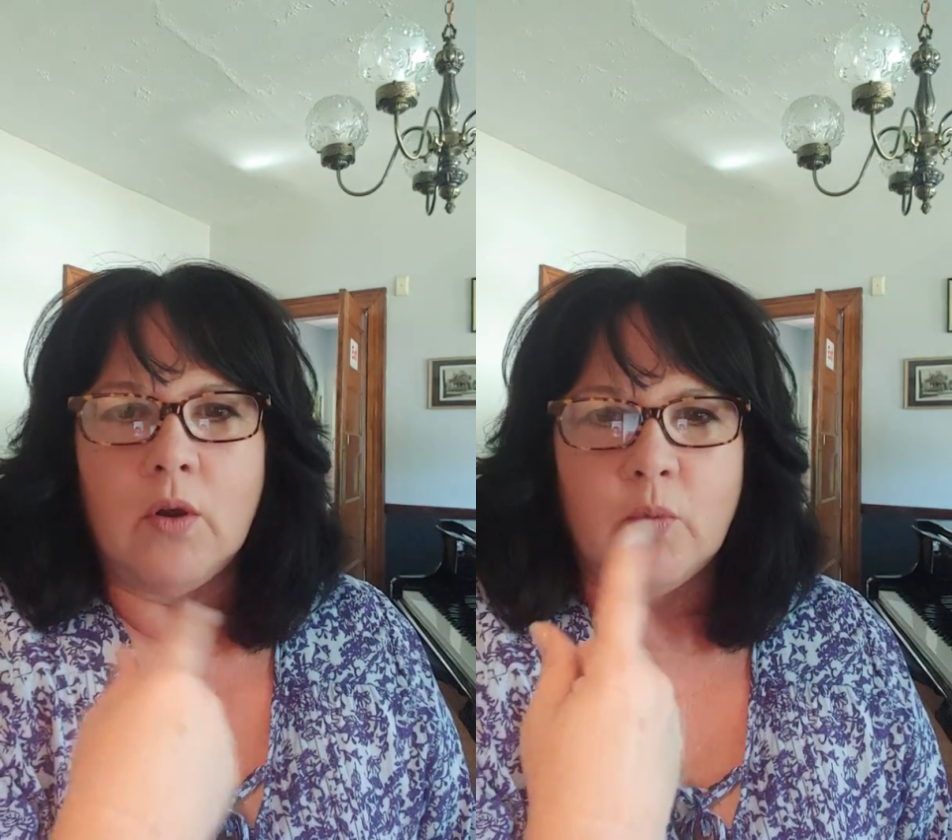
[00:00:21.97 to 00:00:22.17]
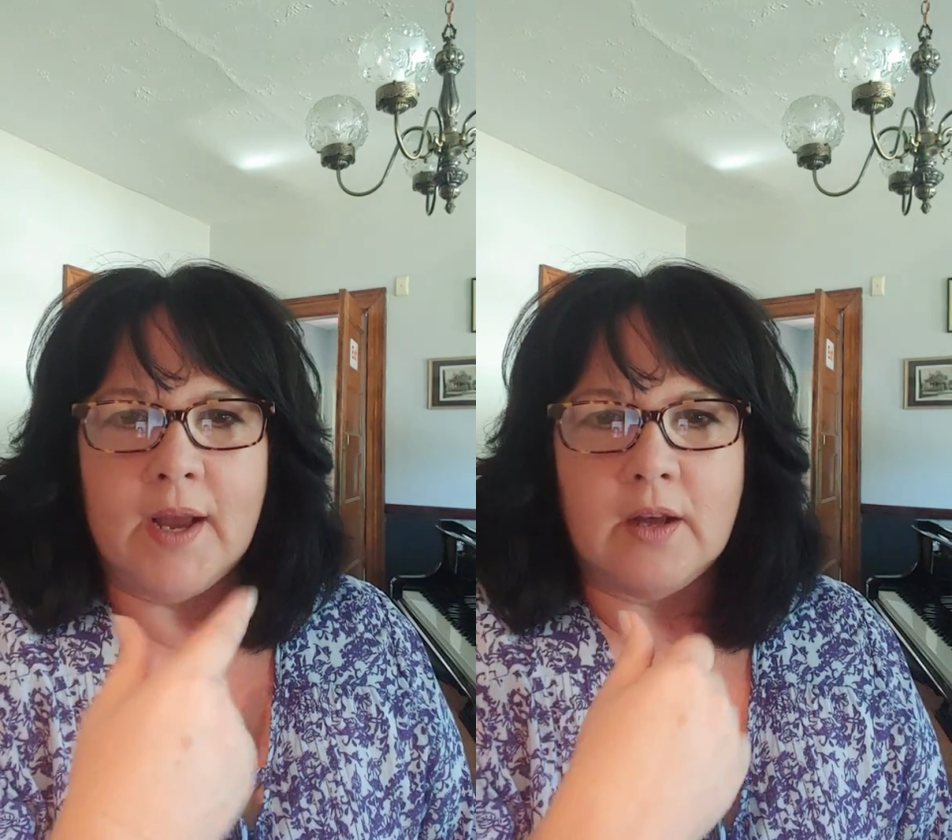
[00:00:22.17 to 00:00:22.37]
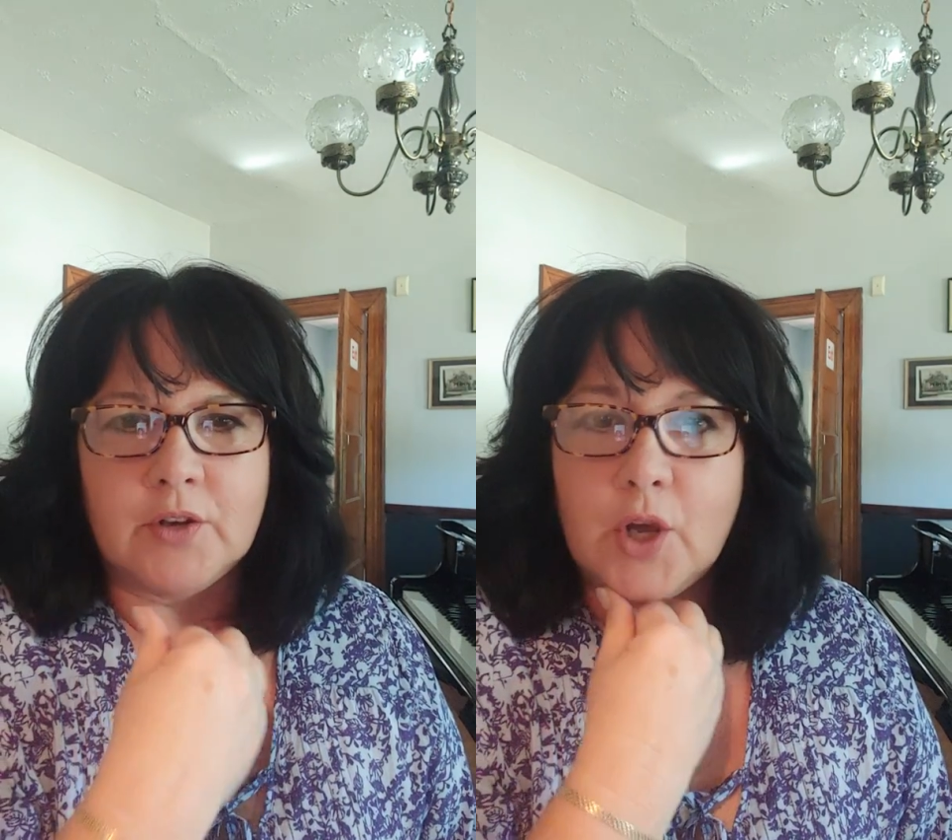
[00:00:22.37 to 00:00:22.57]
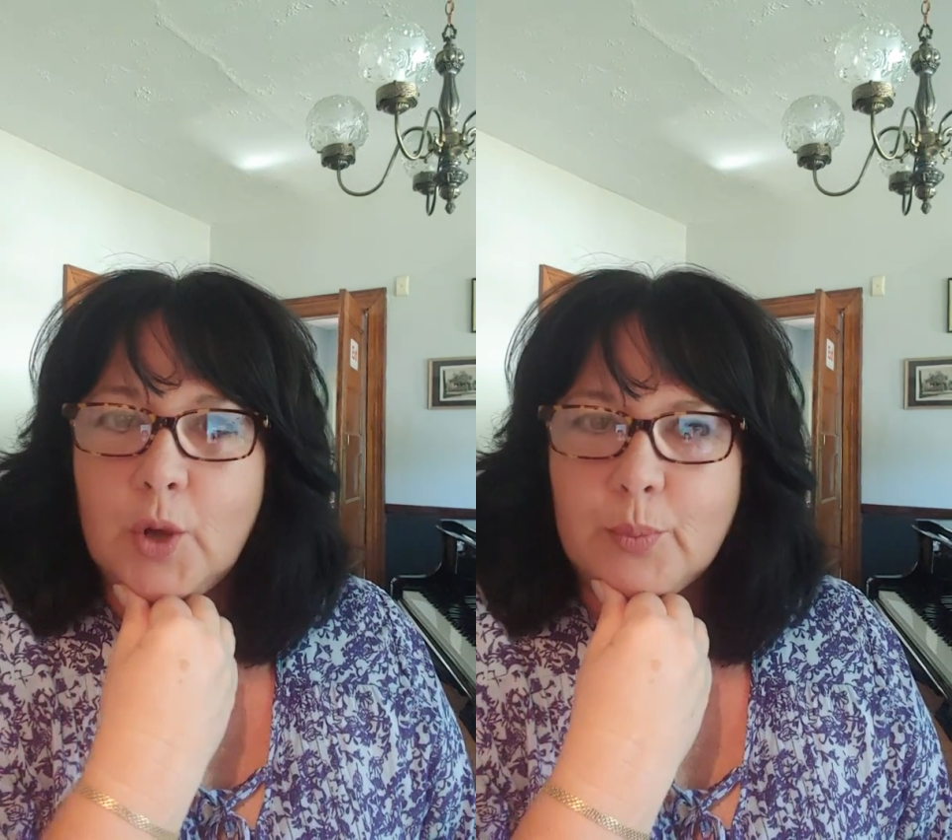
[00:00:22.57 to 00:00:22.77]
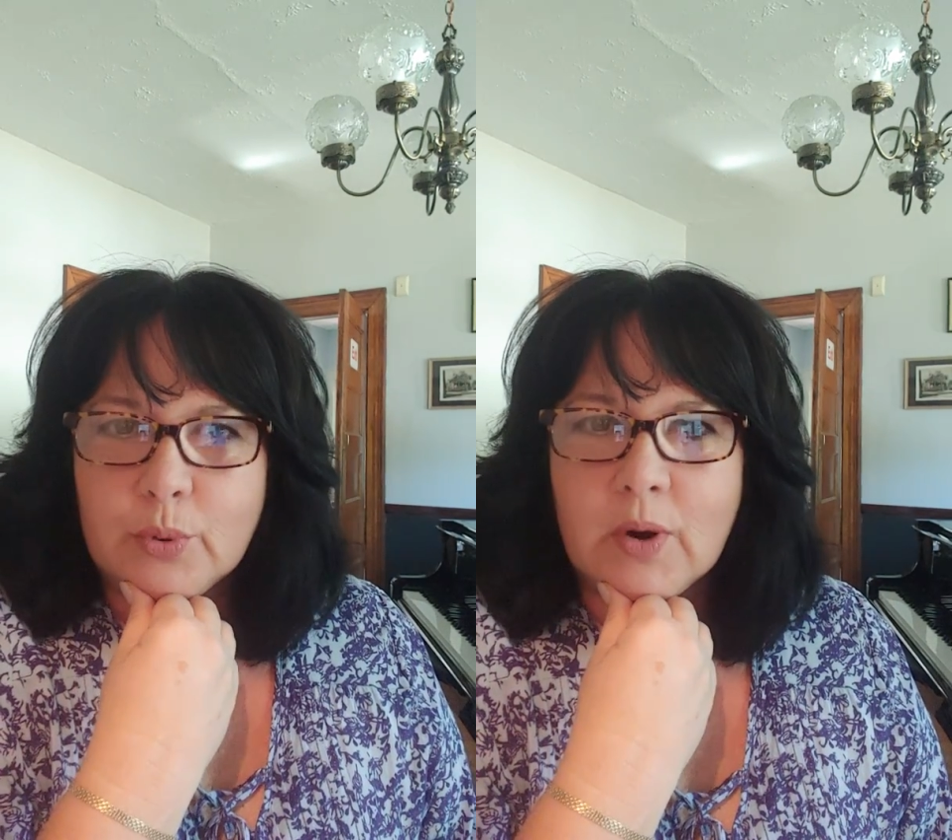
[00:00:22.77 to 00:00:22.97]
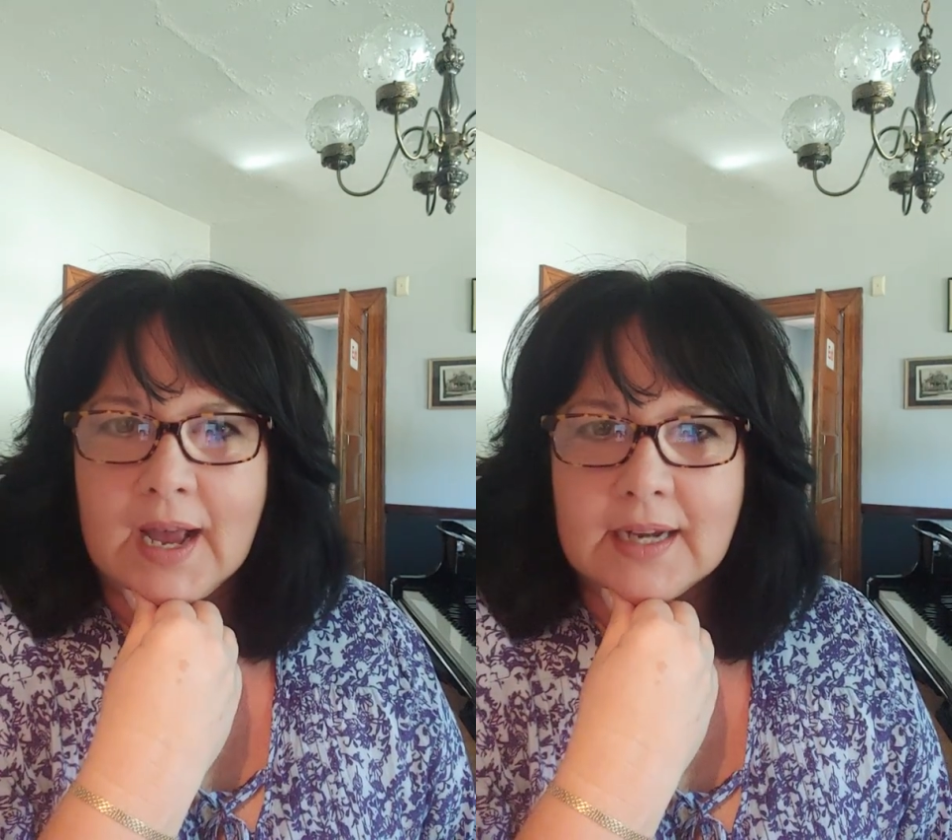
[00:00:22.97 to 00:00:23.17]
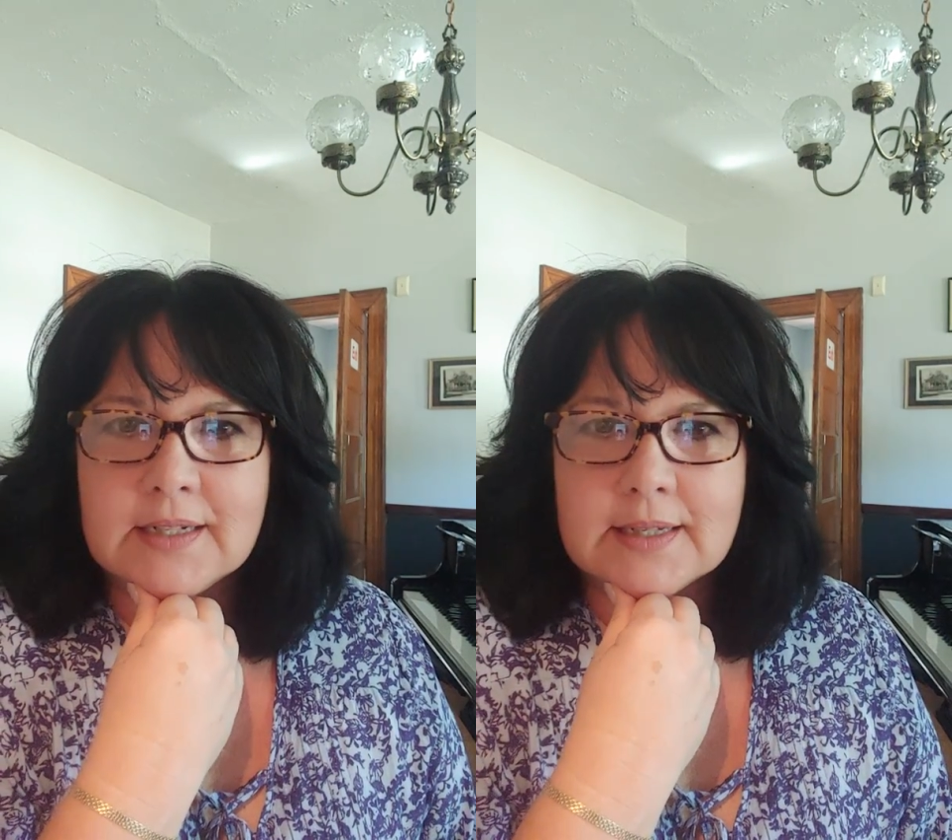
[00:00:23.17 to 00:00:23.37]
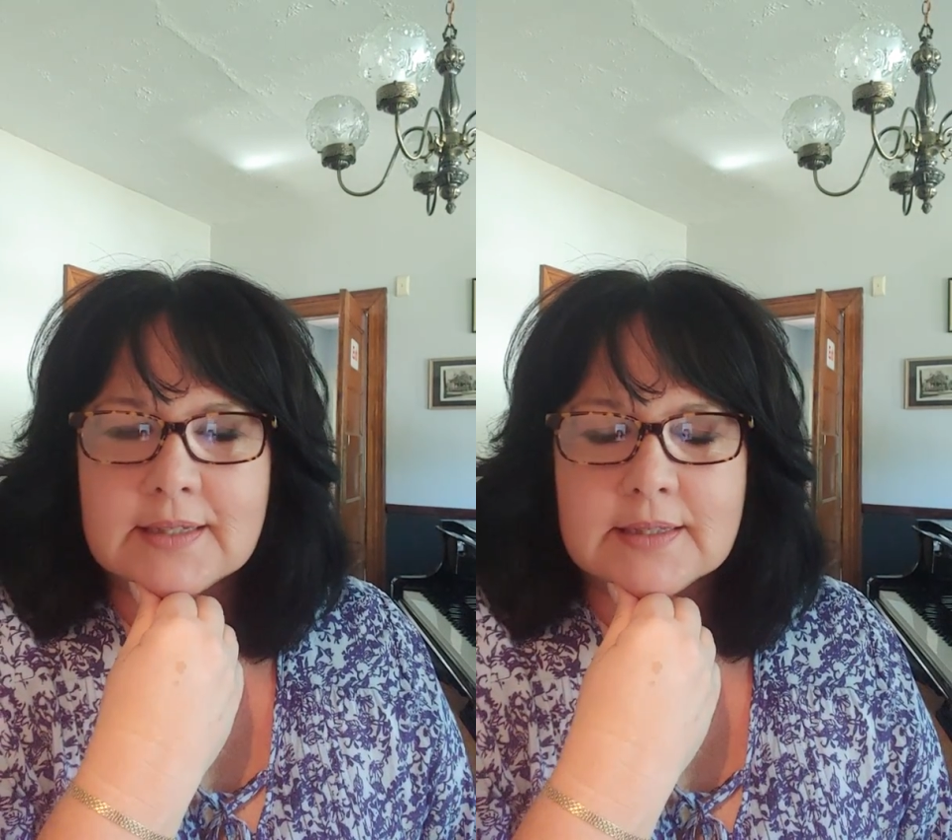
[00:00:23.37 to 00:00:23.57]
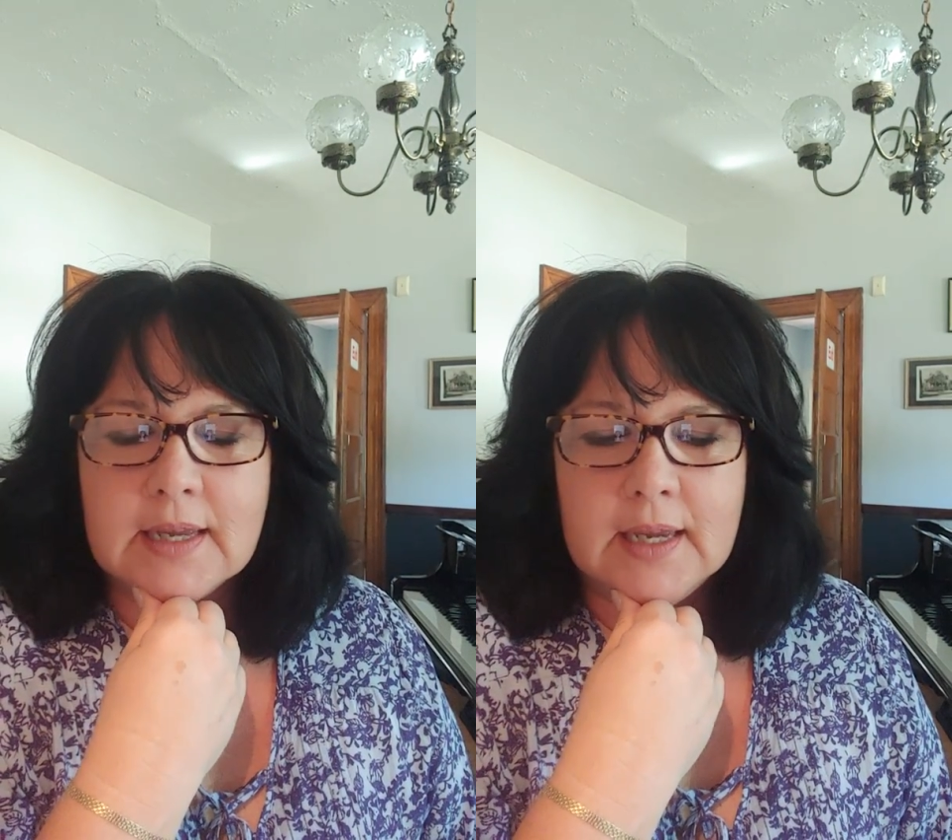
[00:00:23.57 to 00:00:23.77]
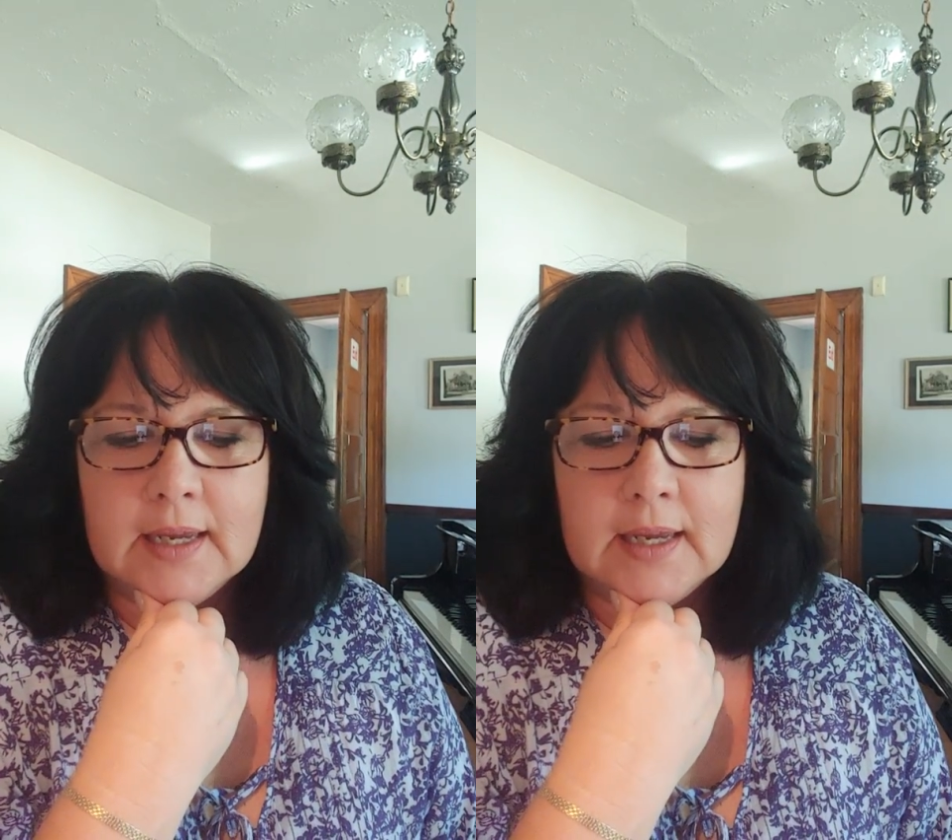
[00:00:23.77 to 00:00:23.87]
around practice.